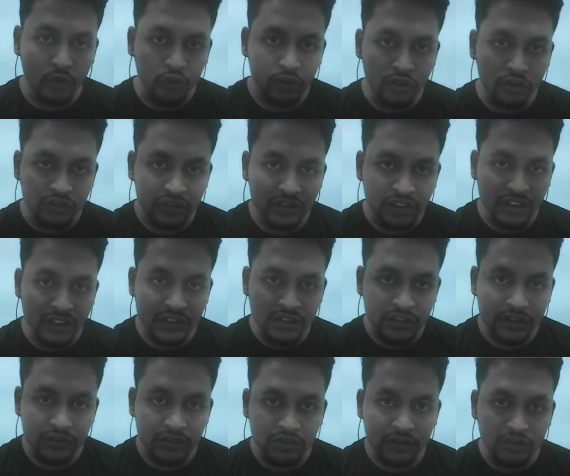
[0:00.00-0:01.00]
We know
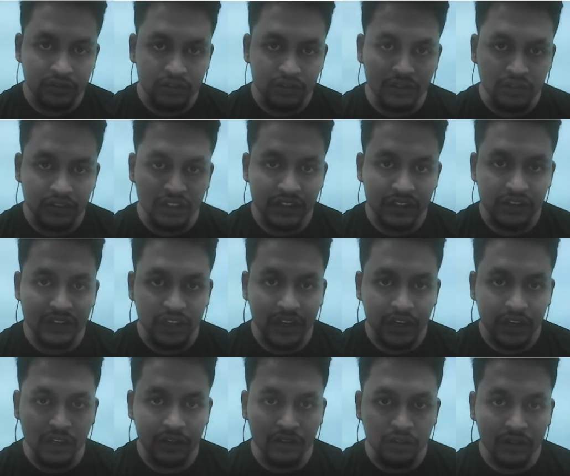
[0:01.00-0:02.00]
this
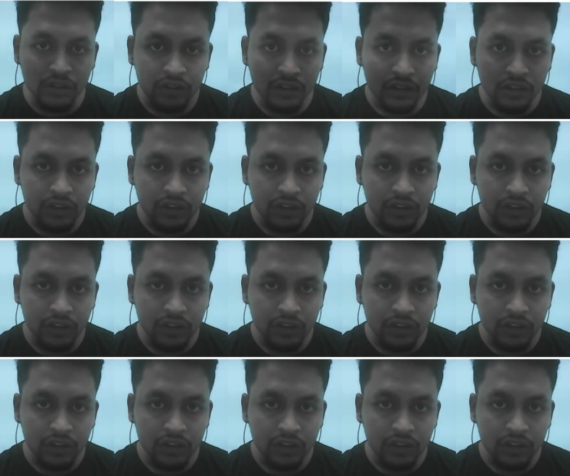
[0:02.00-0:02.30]
side